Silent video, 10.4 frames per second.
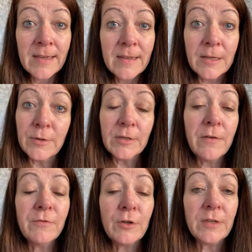Now, as
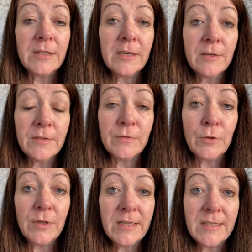I've learned in the last few
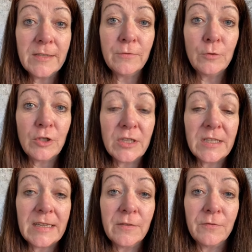years, if you just
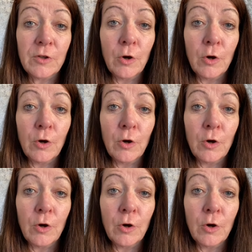think of the